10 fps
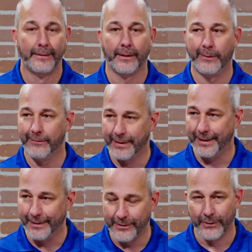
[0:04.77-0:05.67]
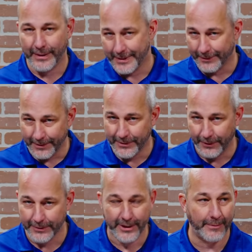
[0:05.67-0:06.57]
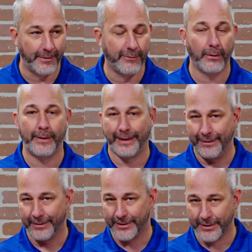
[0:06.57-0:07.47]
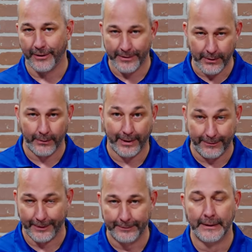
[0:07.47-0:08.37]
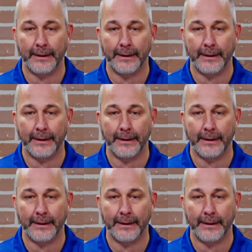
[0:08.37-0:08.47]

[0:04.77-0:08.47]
that we've got to address at the church here before we can even start to renovate.